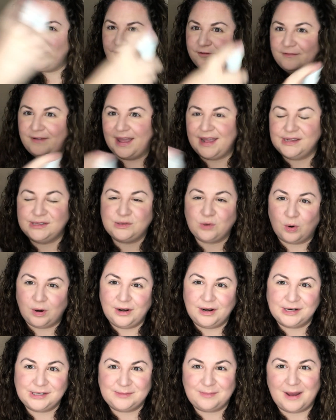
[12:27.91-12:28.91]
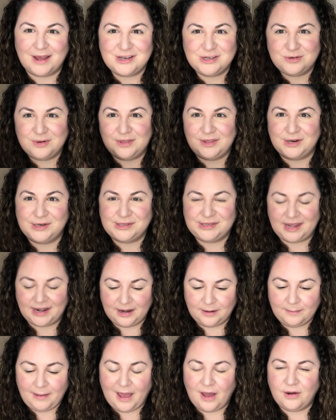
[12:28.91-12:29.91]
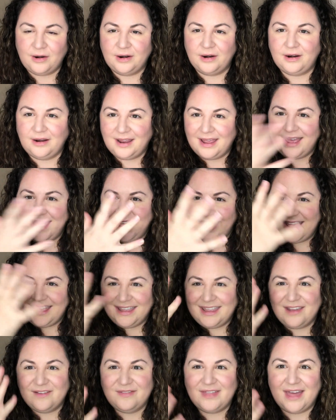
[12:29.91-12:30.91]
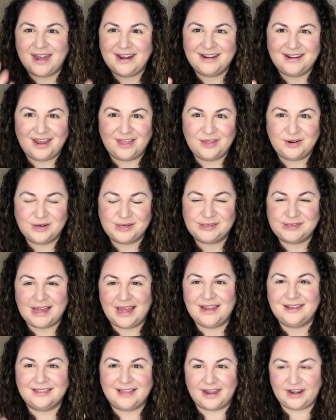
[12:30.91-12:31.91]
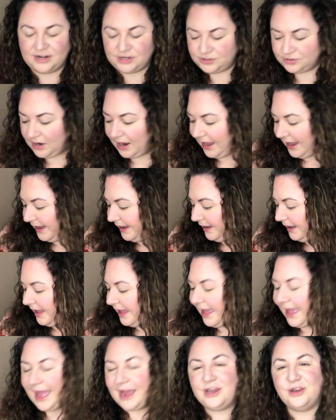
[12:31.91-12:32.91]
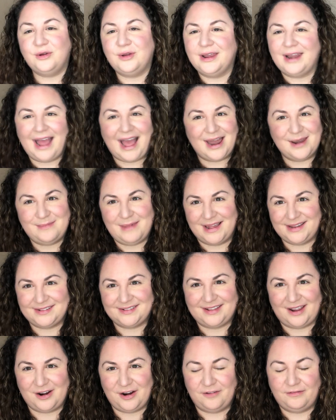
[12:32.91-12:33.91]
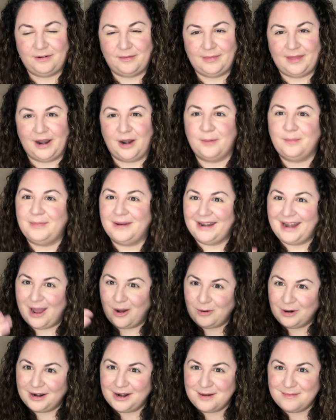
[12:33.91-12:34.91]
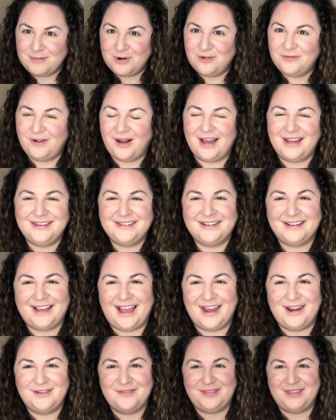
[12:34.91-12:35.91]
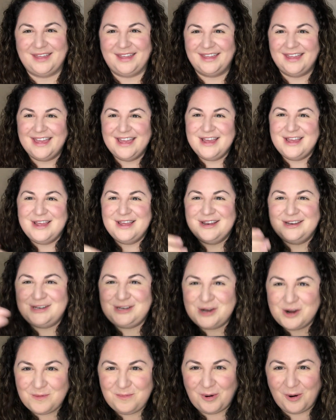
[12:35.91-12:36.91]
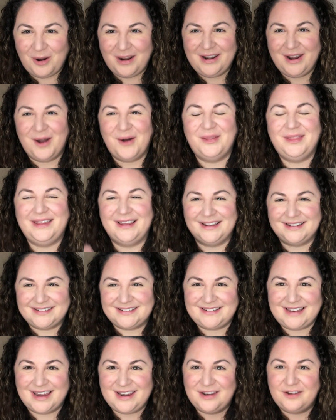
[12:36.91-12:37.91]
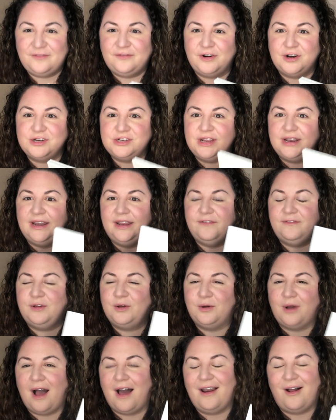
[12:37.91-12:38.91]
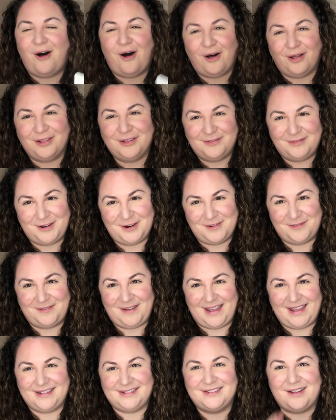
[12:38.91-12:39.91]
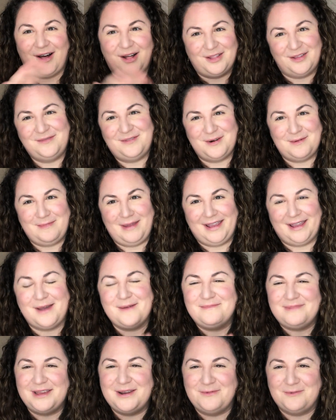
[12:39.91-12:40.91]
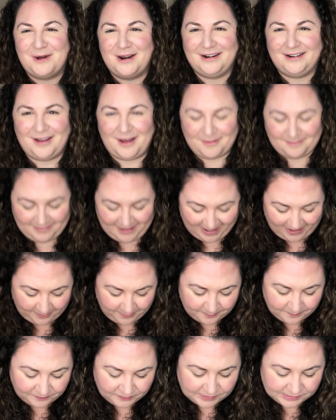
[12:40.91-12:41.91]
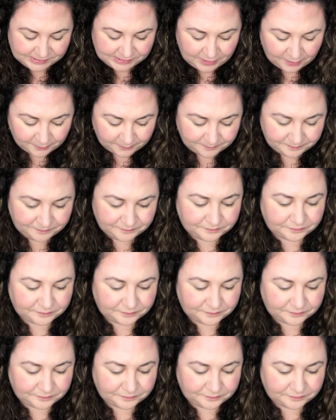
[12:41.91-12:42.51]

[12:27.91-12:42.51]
your face or your sponge with your setting powder, give that another set, let it dry, and you could add mascara from there. But now we're gonna move on to kind of the 2.0, the extended version, if you got all of your face, all of your makeup in one compact. So,